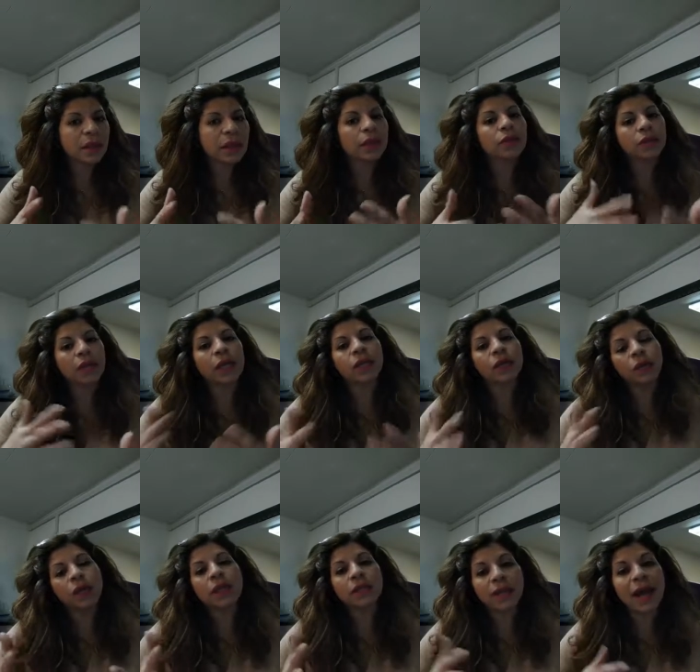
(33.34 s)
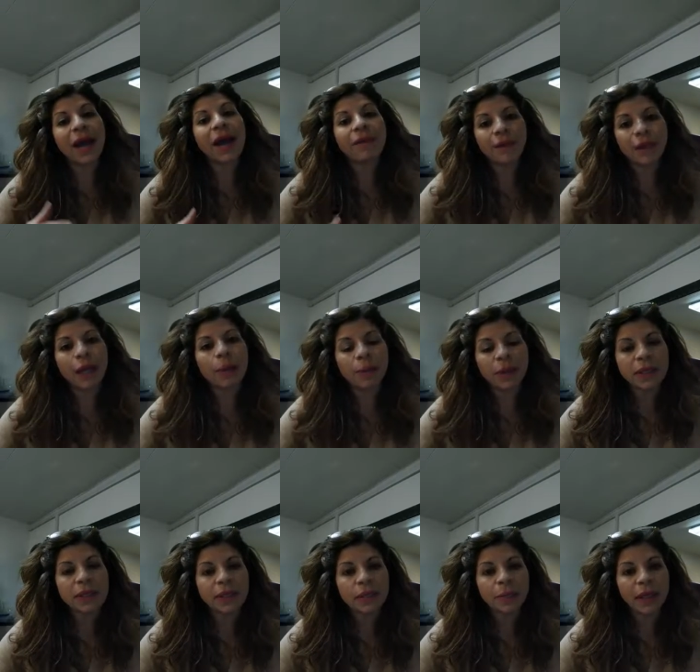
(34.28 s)
it, that you need to have in that
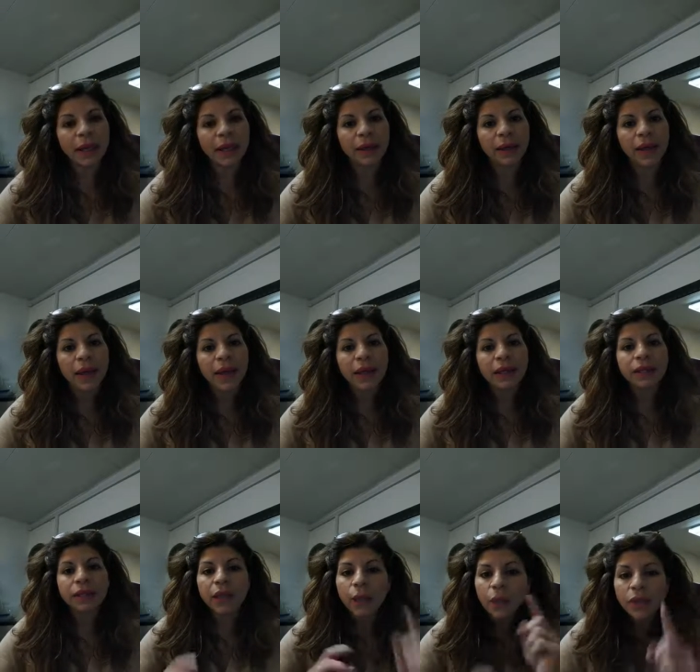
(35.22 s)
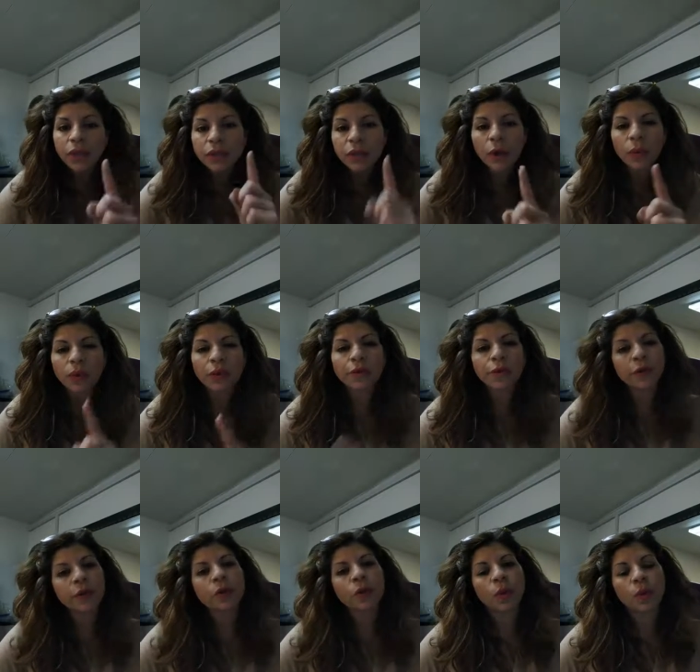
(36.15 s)
business plan. And today we're going to start with the
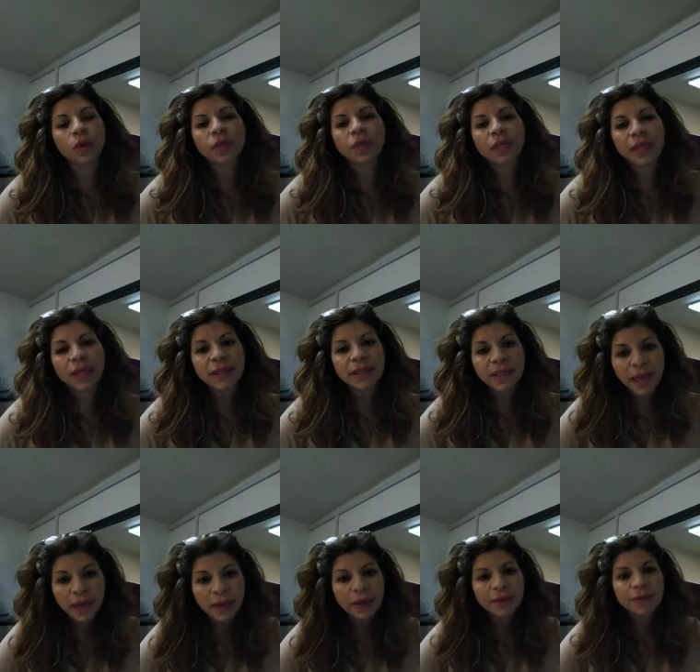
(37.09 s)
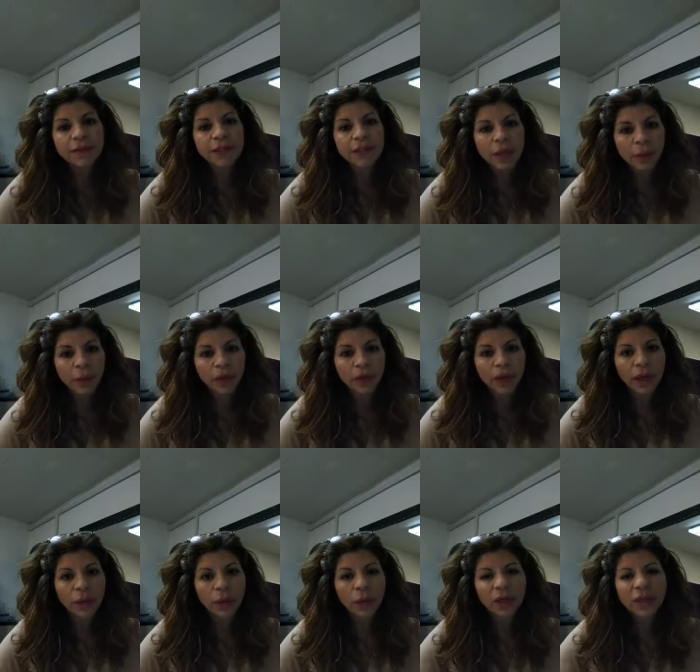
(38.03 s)
first one, which is the executive
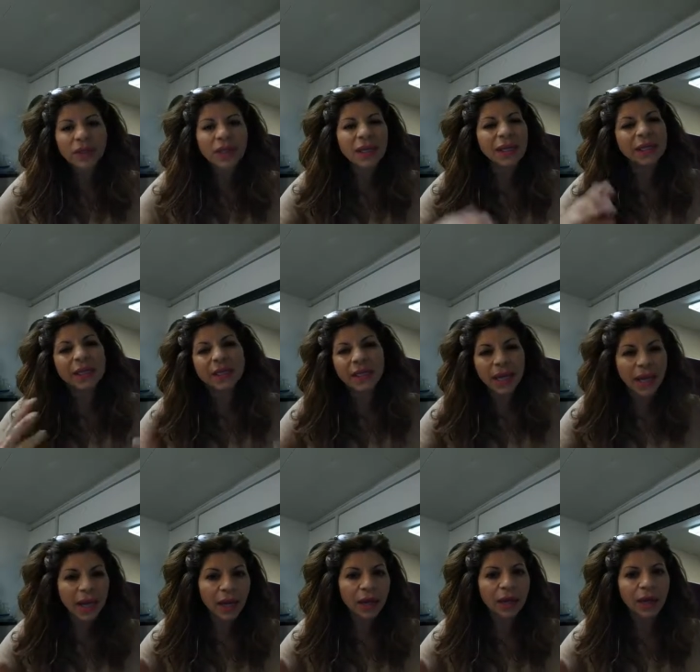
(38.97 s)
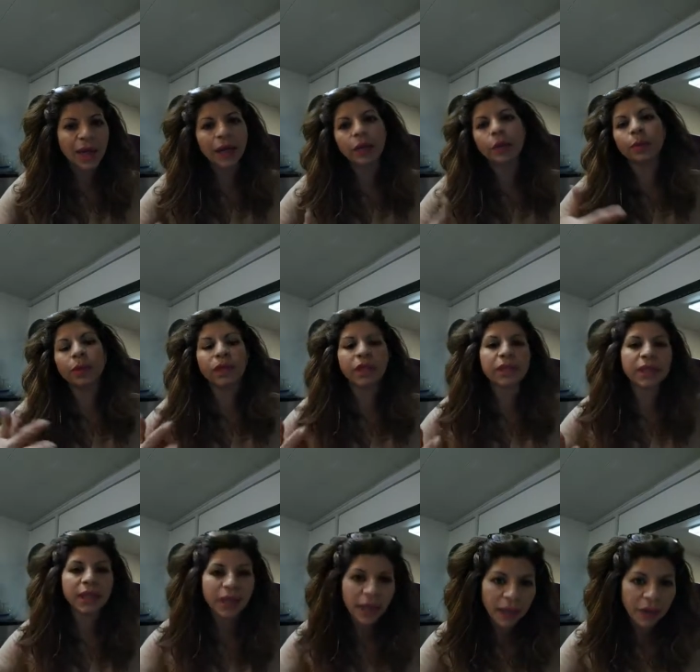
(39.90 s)
summary. What does it entail? How do you put it
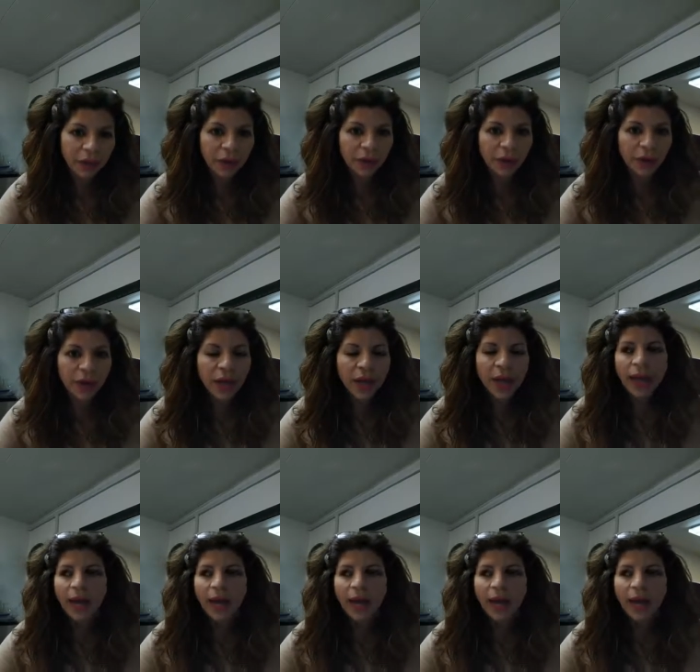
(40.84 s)
together?